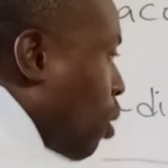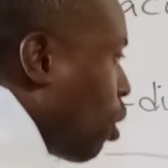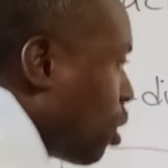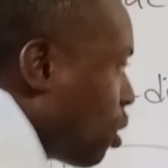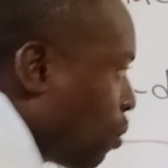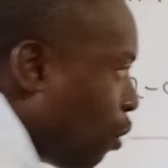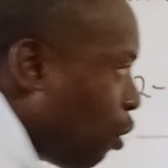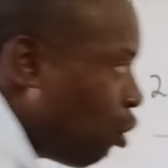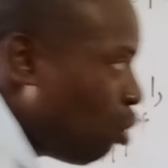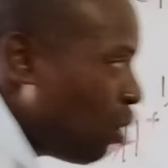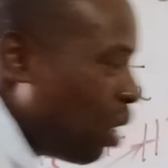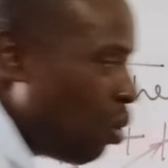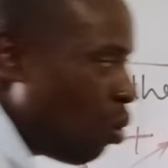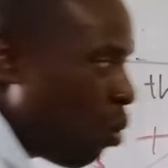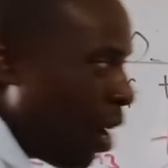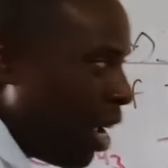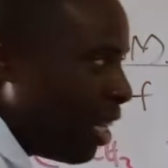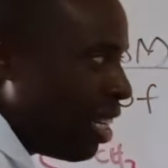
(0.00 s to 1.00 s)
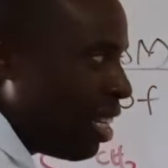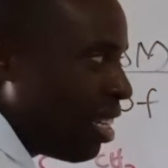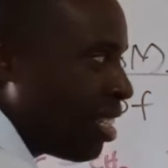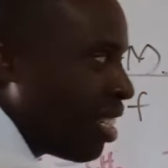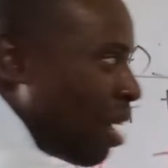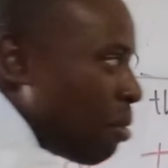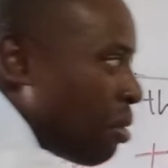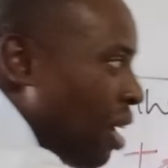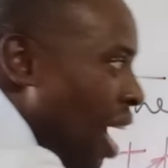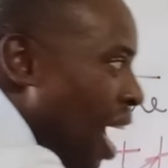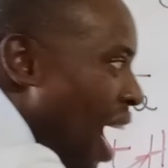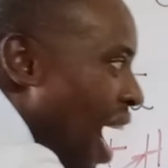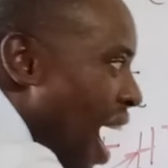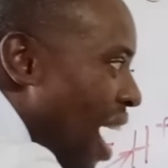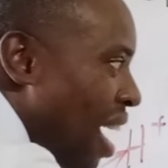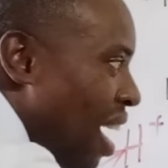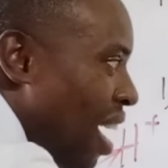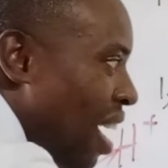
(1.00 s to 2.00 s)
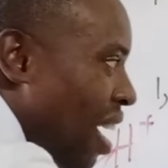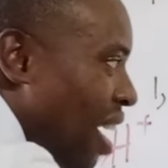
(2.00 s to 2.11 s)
Just follow the way the steps are.